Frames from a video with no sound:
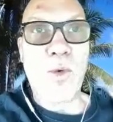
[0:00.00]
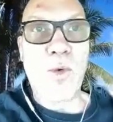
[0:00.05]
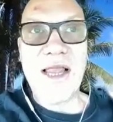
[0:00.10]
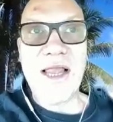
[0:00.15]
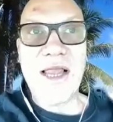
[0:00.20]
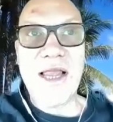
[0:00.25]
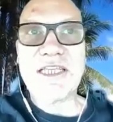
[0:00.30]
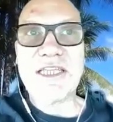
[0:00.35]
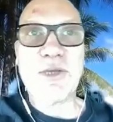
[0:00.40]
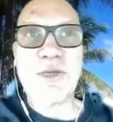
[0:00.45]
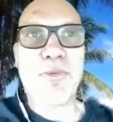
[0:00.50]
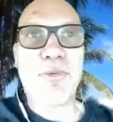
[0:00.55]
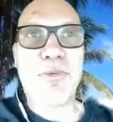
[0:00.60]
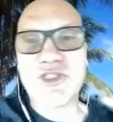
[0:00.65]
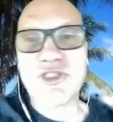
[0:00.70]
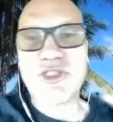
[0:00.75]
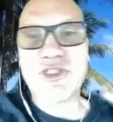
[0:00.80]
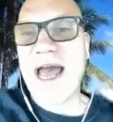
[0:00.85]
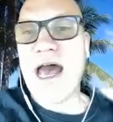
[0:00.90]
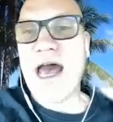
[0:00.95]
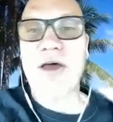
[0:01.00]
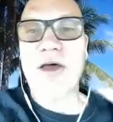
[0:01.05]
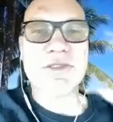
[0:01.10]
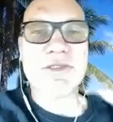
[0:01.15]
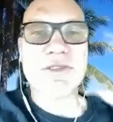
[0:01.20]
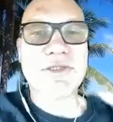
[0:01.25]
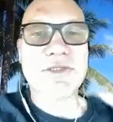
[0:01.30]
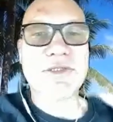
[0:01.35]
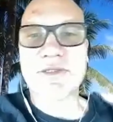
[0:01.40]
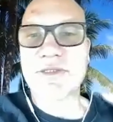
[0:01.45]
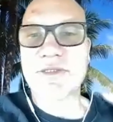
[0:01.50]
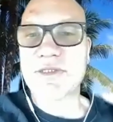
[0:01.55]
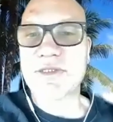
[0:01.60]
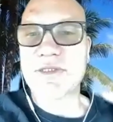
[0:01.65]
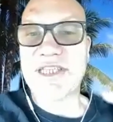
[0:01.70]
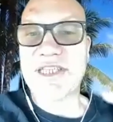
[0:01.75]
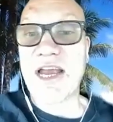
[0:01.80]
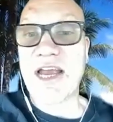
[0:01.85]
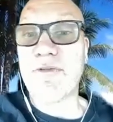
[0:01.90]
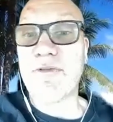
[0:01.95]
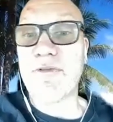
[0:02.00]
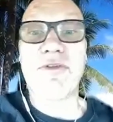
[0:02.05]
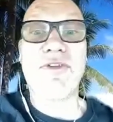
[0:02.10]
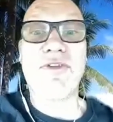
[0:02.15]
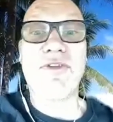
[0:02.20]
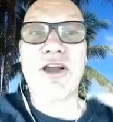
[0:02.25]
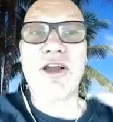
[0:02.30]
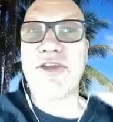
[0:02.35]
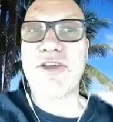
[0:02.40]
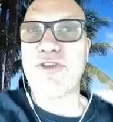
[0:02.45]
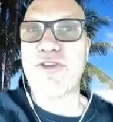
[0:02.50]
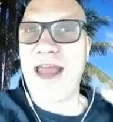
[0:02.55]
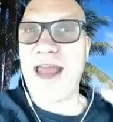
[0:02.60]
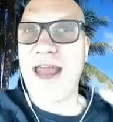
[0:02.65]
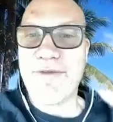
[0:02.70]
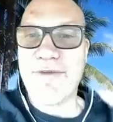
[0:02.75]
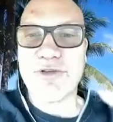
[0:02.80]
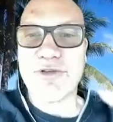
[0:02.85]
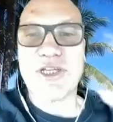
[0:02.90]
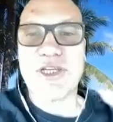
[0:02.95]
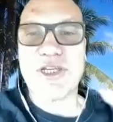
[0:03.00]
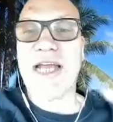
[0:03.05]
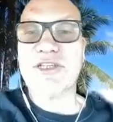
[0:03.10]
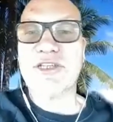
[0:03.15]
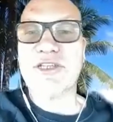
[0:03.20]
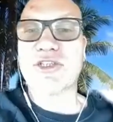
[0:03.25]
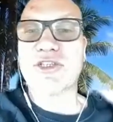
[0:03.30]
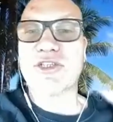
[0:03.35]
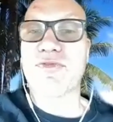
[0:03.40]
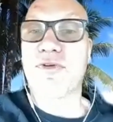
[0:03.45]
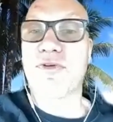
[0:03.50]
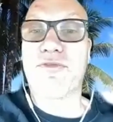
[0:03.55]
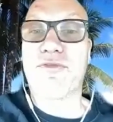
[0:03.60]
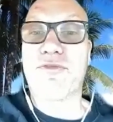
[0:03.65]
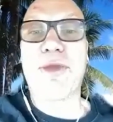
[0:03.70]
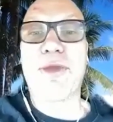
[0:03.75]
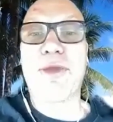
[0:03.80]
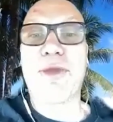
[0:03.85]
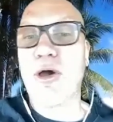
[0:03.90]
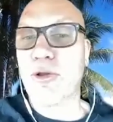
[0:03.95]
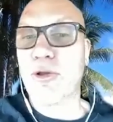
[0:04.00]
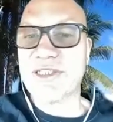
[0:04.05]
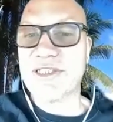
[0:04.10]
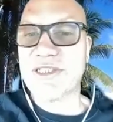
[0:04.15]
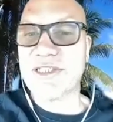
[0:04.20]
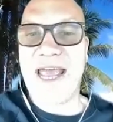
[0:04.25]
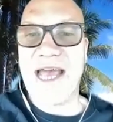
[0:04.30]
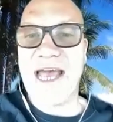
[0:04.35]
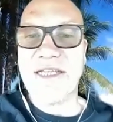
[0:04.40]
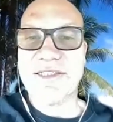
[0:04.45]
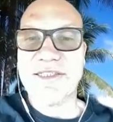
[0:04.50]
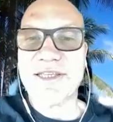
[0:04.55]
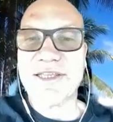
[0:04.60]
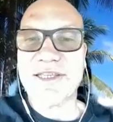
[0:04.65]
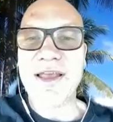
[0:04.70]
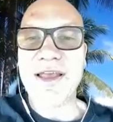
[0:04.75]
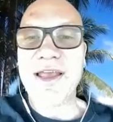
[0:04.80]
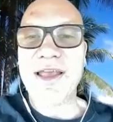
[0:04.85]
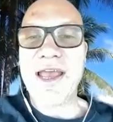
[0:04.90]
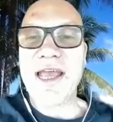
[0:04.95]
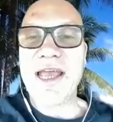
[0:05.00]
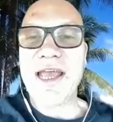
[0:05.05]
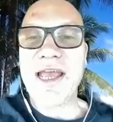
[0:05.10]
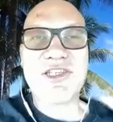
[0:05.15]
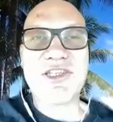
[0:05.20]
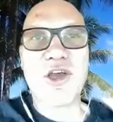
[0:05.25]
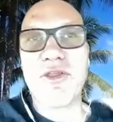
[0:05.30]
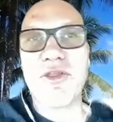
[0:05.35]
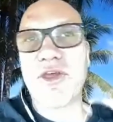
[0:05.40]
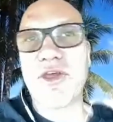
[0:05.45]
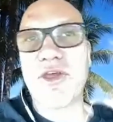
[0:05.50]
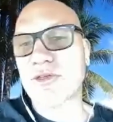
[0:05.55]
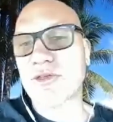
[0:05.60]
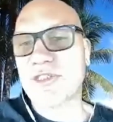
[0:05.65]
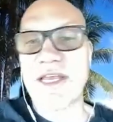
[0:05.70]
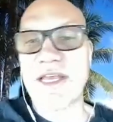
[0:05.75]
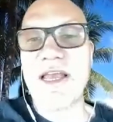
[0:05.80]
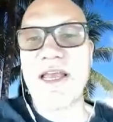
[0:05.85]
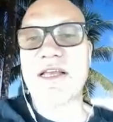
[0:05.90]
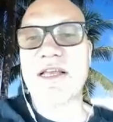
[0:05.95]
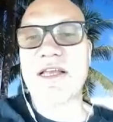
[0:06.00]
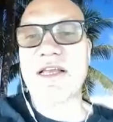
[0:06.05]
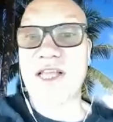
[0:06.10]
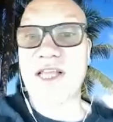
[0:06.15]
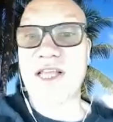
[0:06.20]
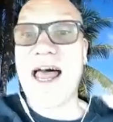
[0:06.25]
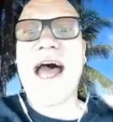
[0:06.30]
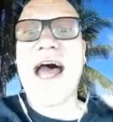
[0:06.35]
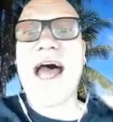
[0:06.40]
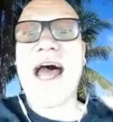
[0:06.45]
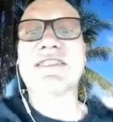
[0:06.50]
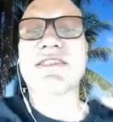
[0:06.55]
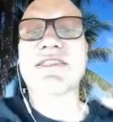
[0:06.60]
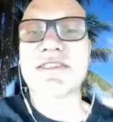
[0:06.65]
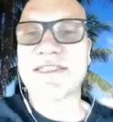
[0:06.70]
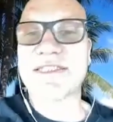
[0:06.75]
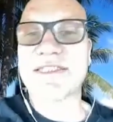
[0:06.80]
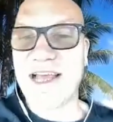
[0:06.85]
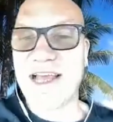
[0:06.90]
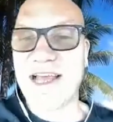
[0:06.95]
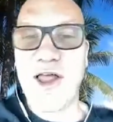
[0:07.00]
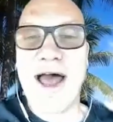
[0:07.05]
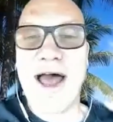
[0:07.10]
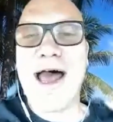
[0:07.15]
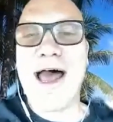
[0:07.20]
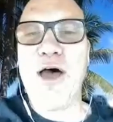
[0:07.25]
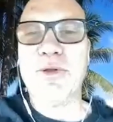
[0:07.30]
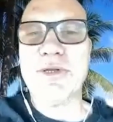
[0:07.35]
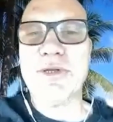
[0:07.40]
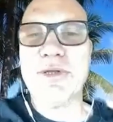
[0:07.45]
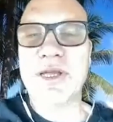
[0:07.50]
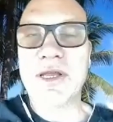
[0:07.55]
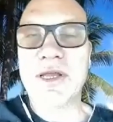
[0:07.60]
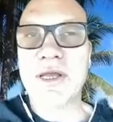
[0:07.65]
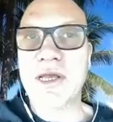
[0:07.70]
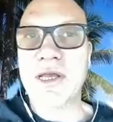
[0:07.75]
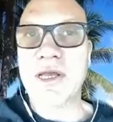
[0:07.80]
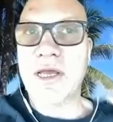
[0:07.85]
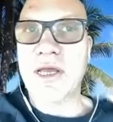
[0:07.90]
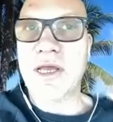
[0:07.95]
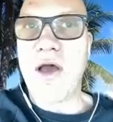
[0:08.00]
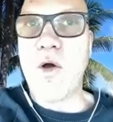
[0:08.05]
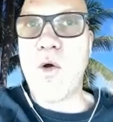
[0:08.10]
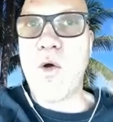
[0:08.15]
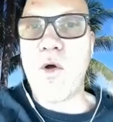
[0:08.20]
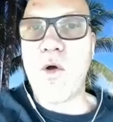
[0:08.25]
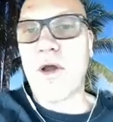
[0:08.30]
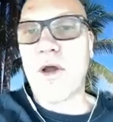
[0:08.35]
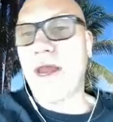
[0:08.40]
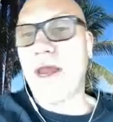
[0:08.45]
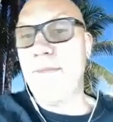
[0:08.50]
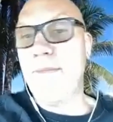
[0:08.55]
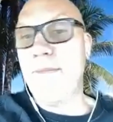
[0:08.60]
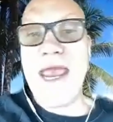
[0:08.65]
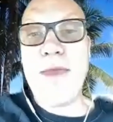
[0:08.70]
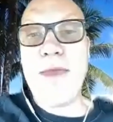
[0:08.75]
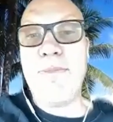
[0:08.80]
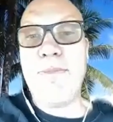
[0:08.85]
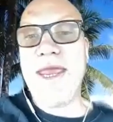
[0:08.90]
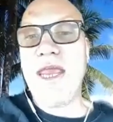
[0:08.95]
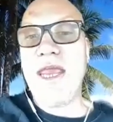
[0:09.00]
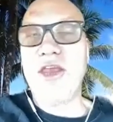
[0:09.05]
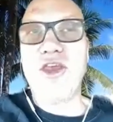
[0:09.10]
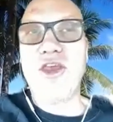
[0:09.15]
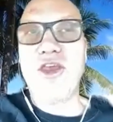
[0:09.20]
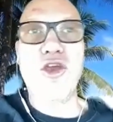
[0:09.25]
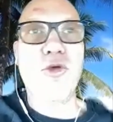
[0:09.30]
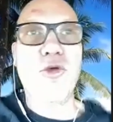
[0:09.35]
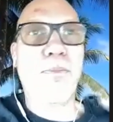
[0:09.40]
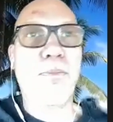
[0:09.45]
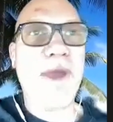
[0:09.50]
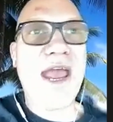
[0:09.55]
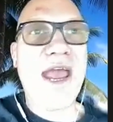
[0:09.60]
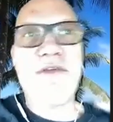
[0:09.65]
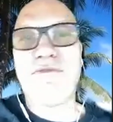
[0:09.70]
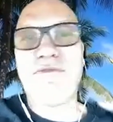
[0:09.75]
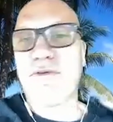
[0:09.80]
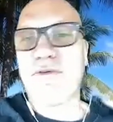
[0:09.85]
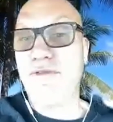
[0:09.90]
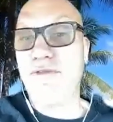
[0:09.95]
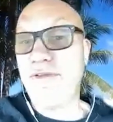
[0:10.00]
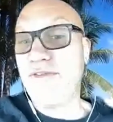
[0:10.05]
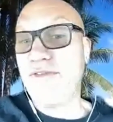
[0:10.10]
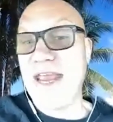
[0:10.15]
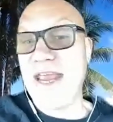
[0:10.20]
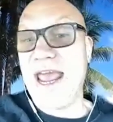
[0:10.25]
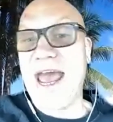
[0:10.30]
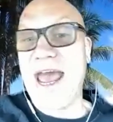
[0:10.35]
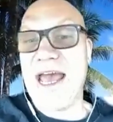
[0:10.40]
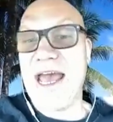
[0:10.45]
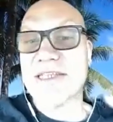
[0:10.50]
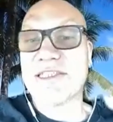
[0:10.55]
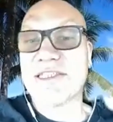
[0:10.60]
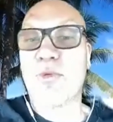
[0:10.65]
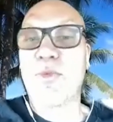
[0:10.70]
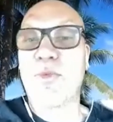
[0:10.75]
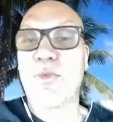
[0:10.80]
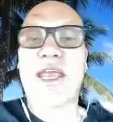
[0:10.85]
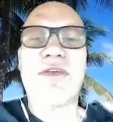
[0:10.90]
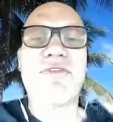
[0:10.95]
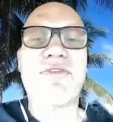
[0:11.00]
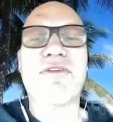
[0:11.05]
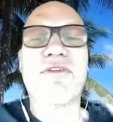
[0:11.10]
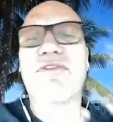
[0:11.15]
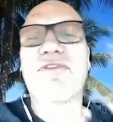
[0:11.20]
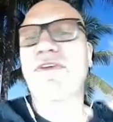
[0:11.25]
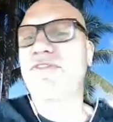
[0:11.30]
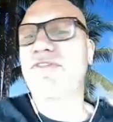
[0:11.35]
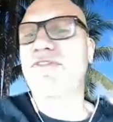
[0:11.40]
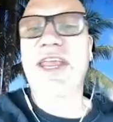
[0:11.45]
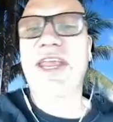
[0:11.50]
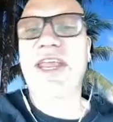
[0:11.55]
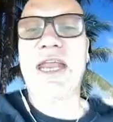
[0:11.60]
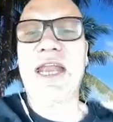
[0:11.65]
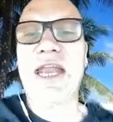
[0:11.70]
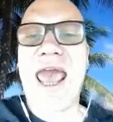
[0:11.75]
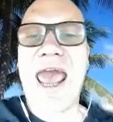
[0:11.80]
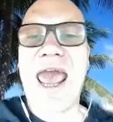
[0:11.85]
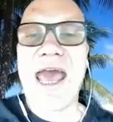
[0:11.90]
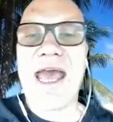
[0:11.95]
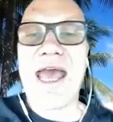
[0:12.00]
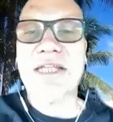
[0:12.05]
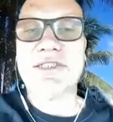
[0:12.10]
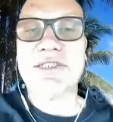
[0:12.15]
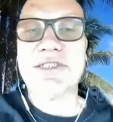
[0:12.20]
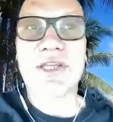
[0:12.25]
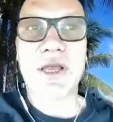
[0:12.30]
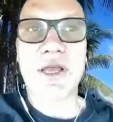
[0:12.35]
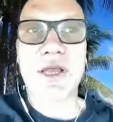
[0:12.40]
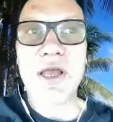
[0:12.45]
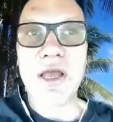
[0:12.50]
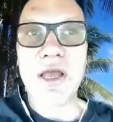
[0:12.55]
We like to push out several of our different advertisers for free bonus ads. until those slots sell out. Or it may be you pay for 50 ads and we give you 15 ads,